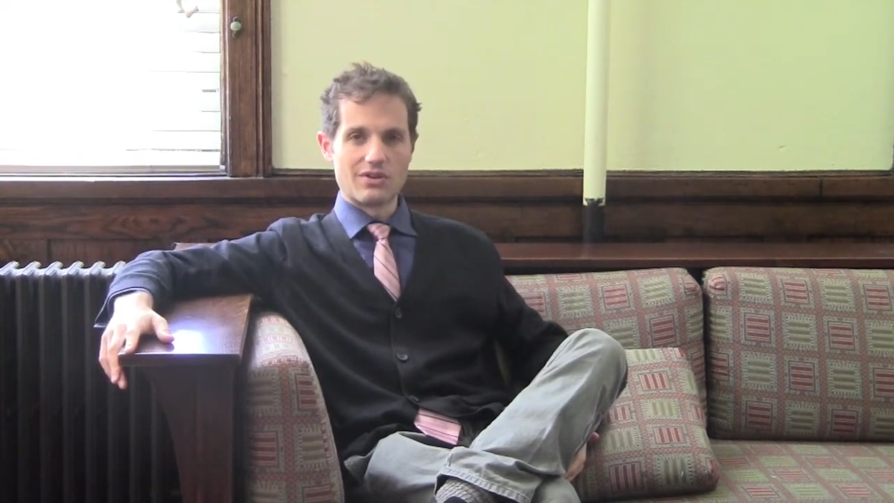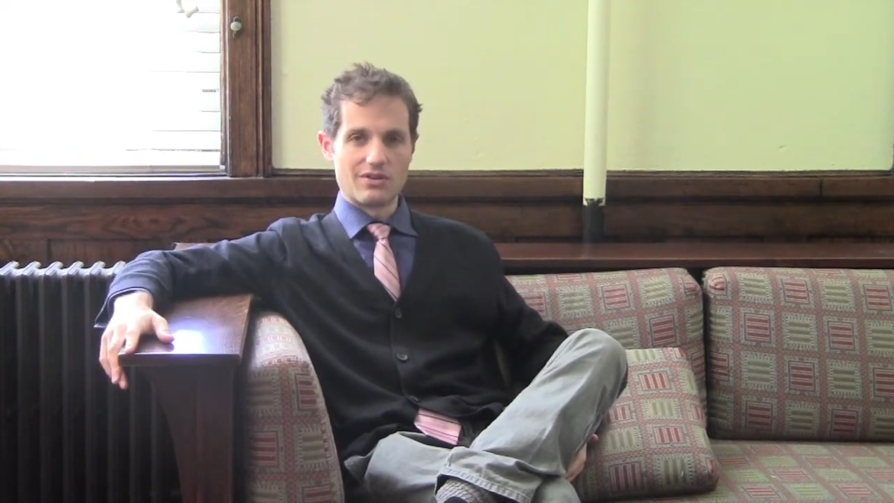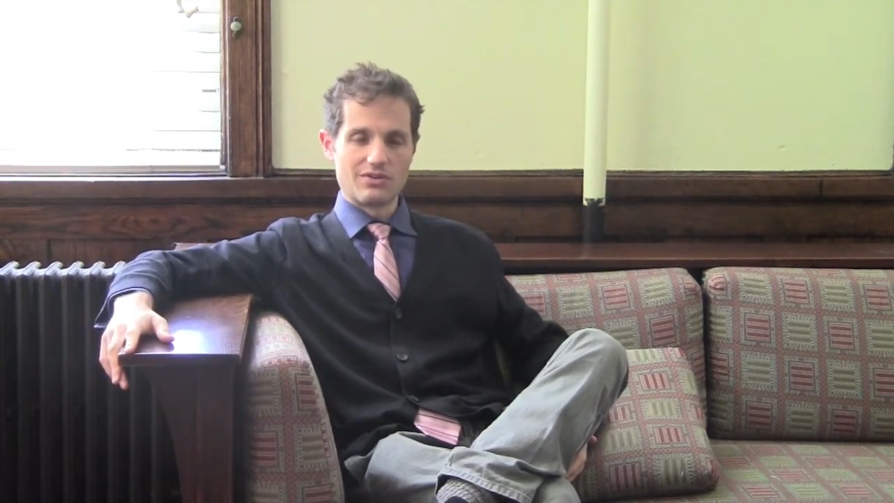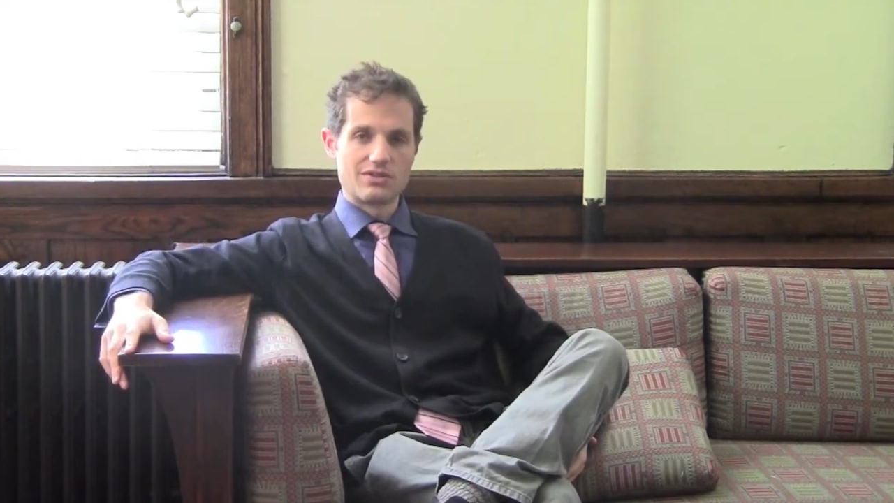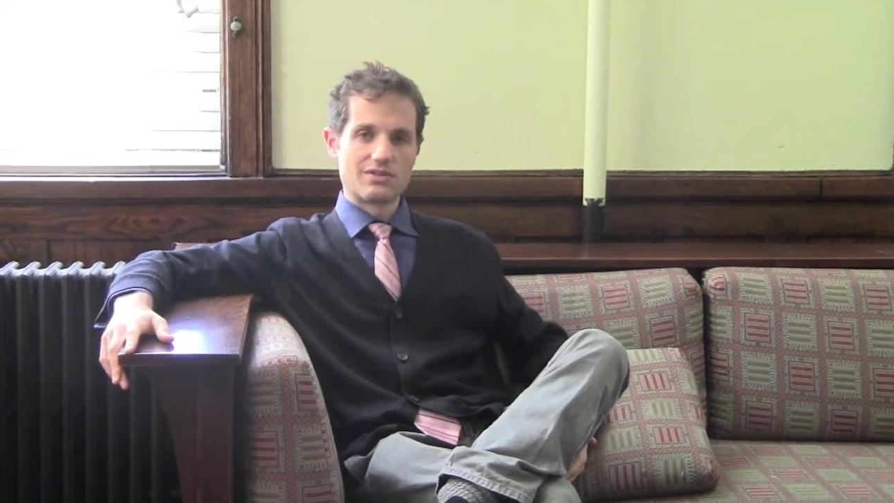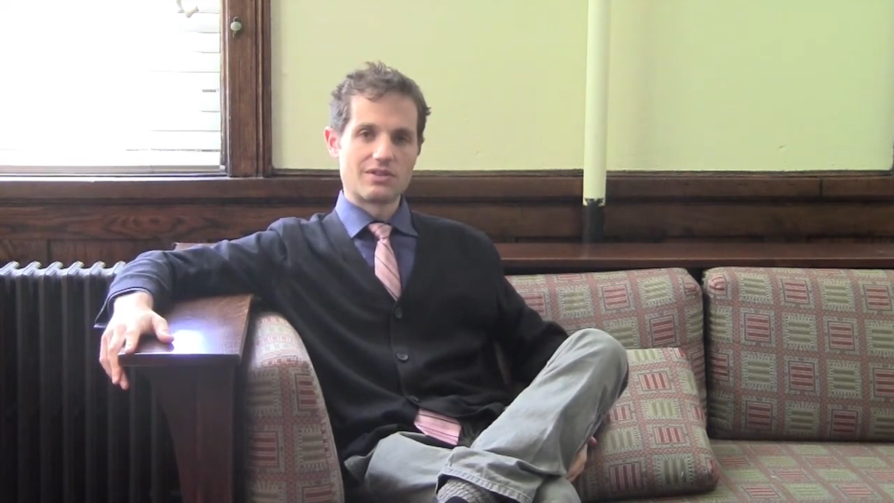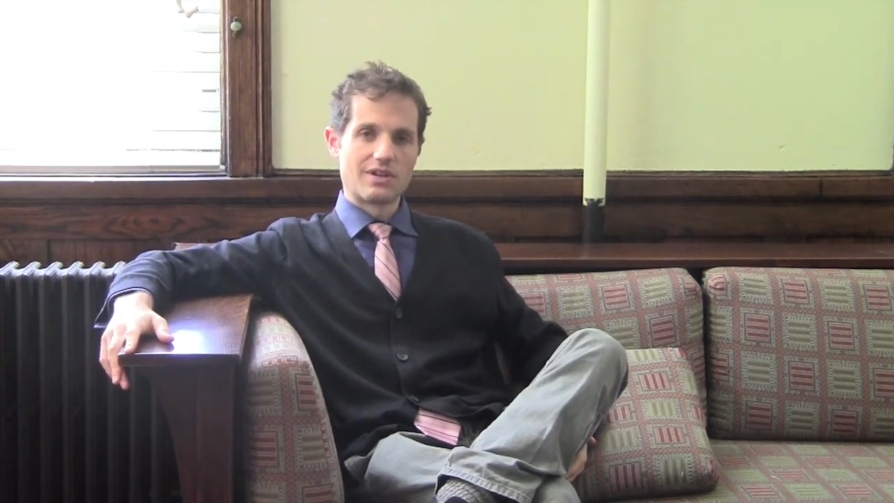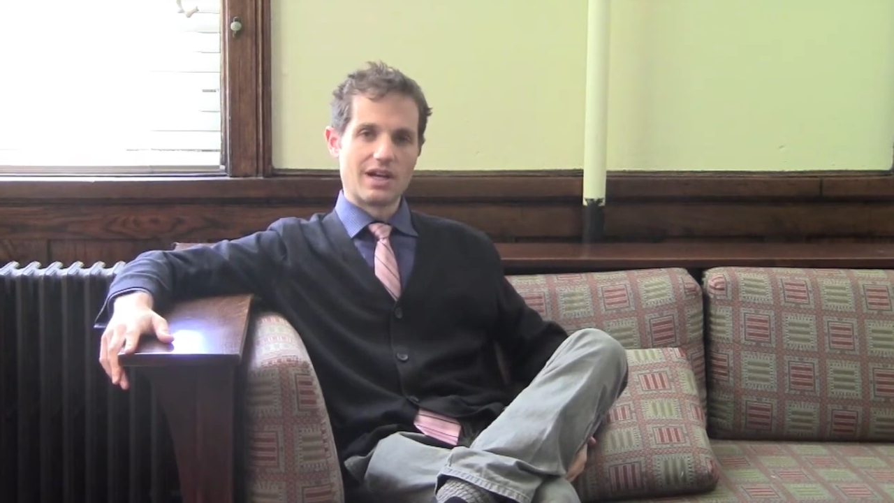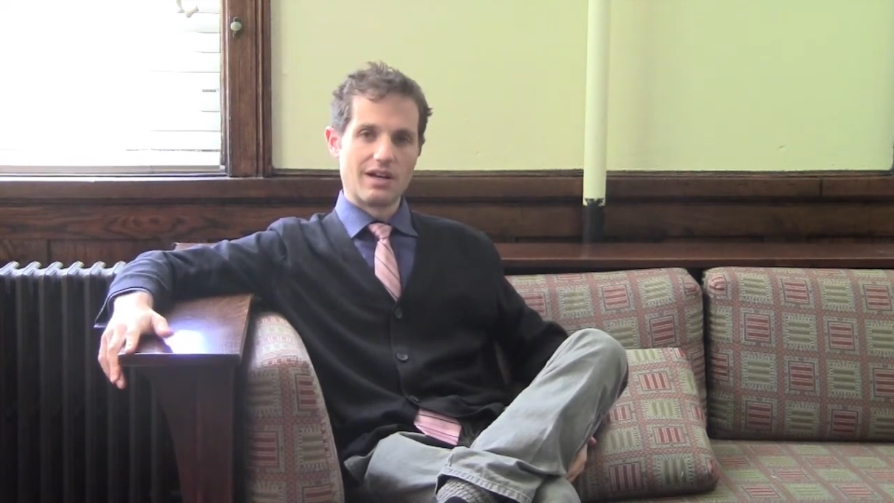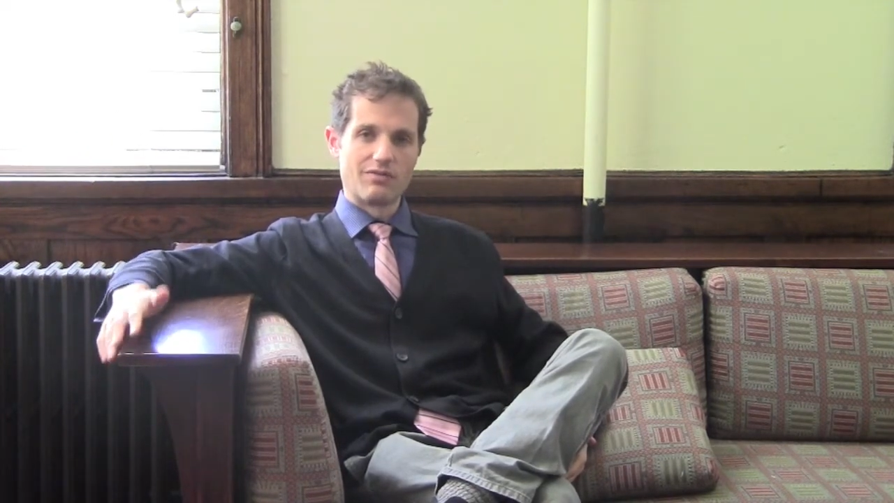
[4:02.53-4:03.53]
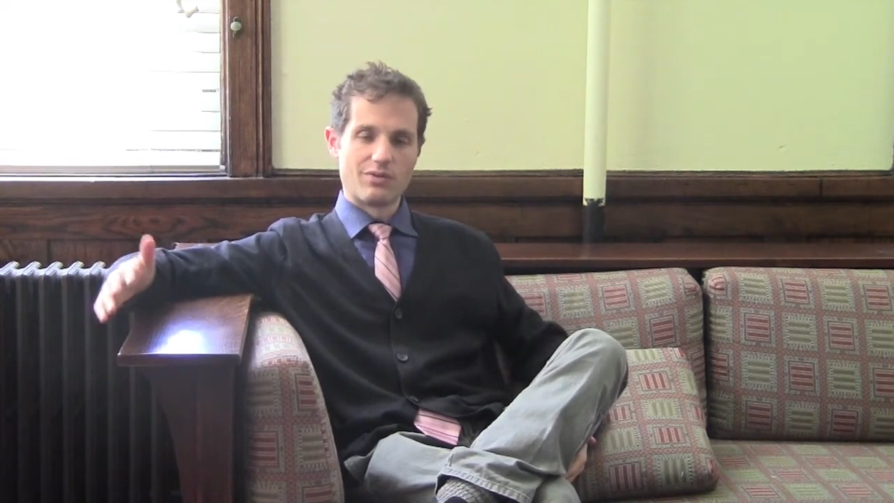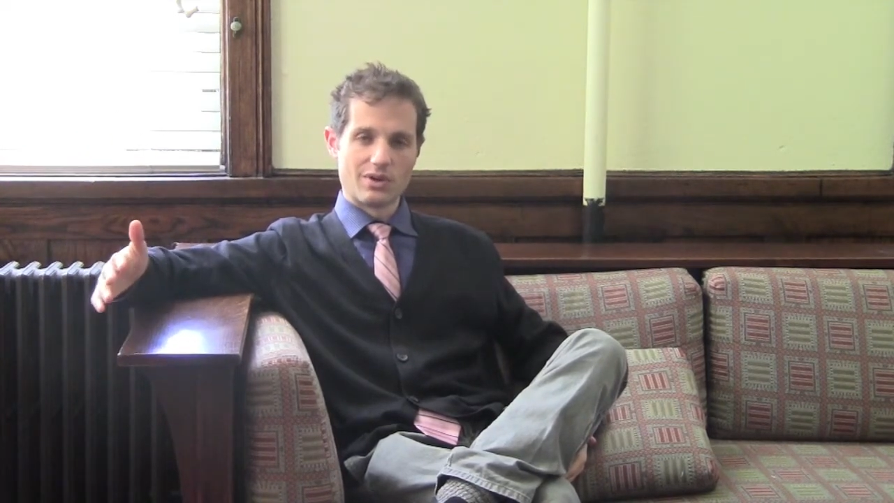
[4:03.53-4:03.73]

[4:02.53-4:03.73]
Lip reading: Nassars,